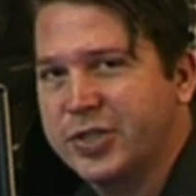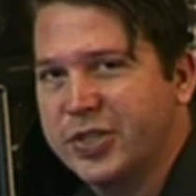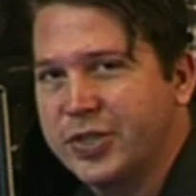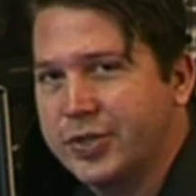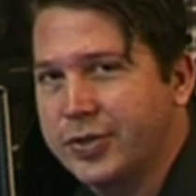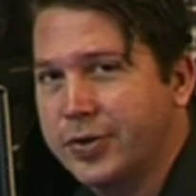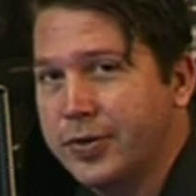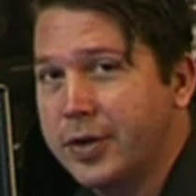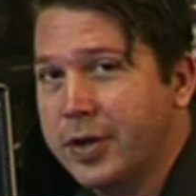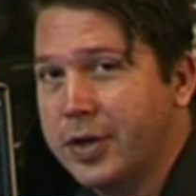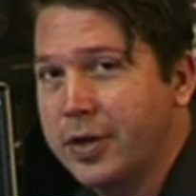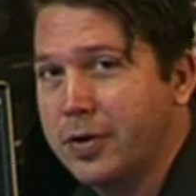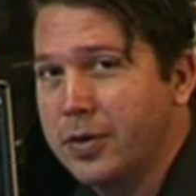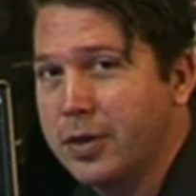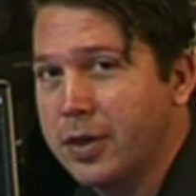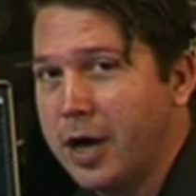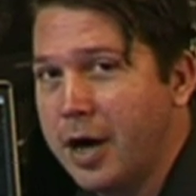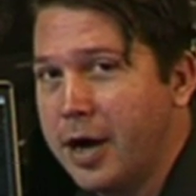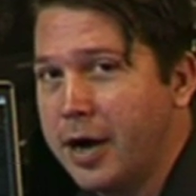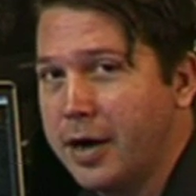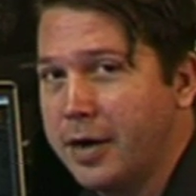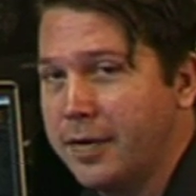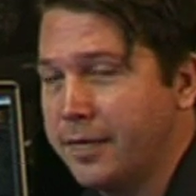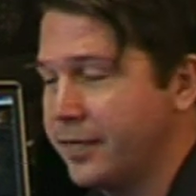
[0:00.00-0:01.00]

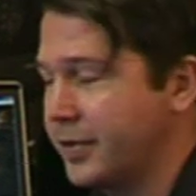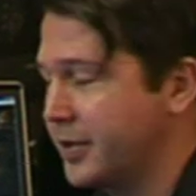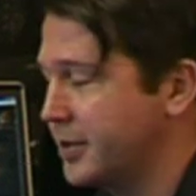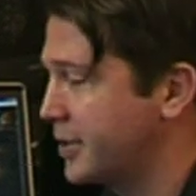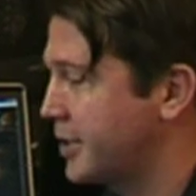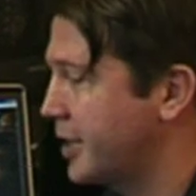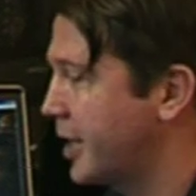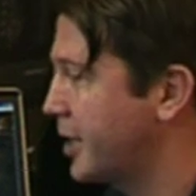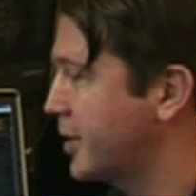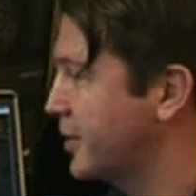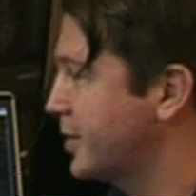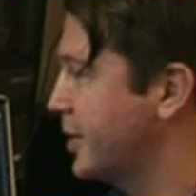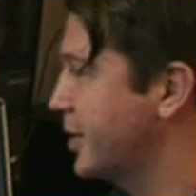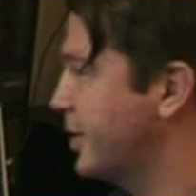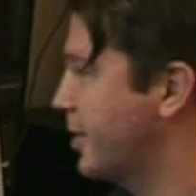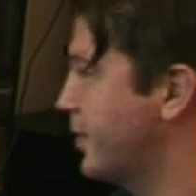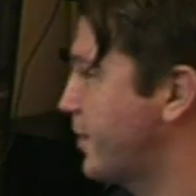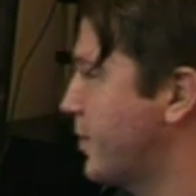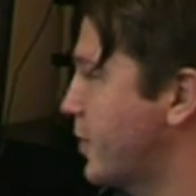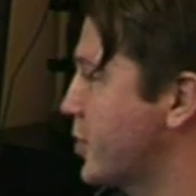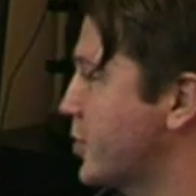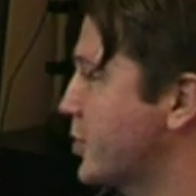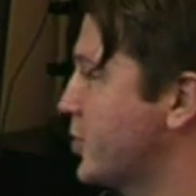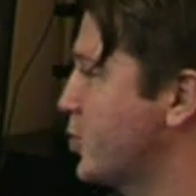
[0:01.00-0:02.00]
StudioLive. This is actually the
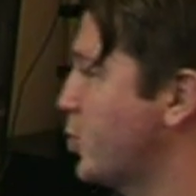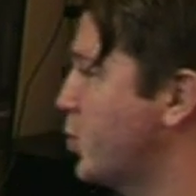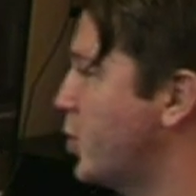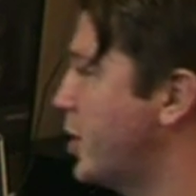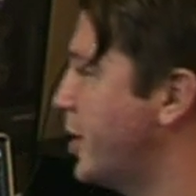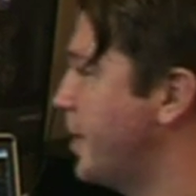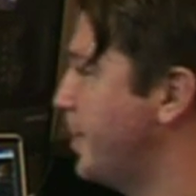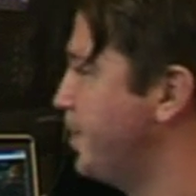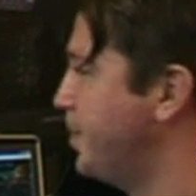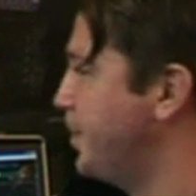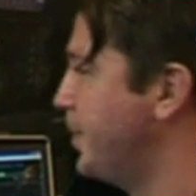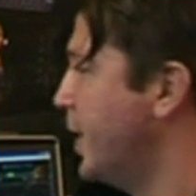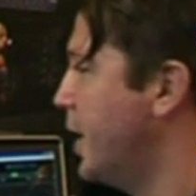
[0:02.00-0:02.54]
first one.